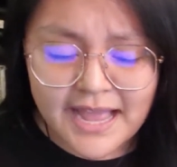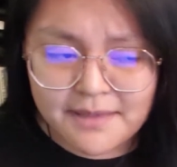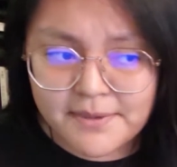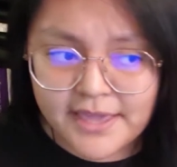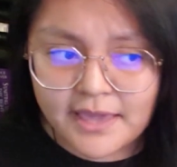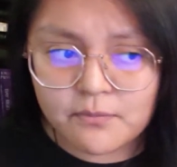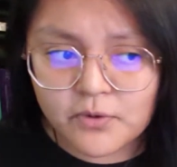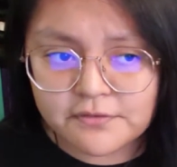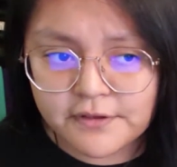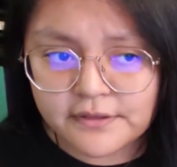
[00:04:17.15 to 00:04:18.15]
I became
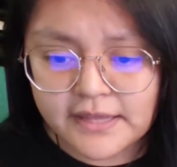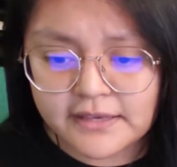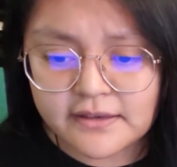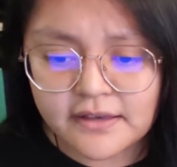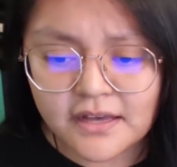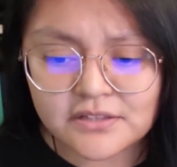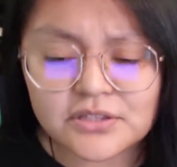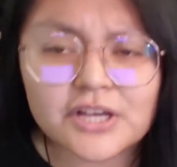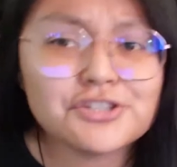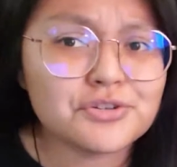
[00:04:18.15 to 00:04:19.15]
what felt like a
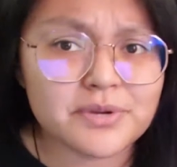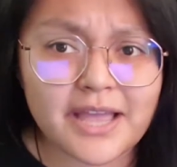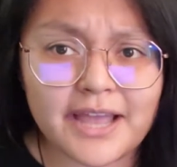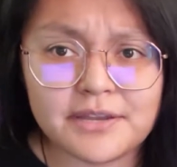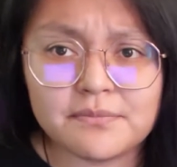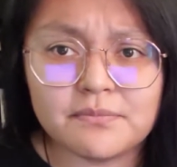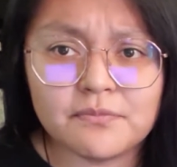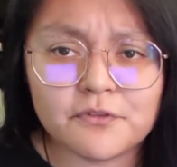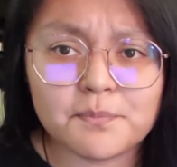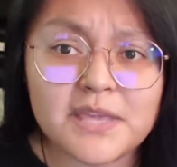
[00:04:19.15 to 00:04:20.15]
luxury item
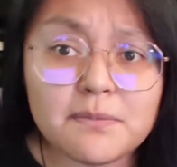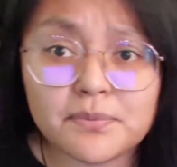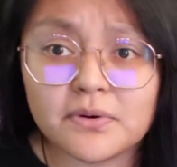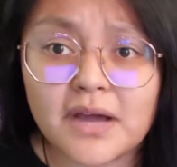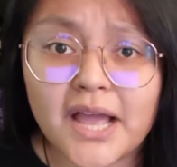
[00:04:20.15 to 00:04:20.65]
for people.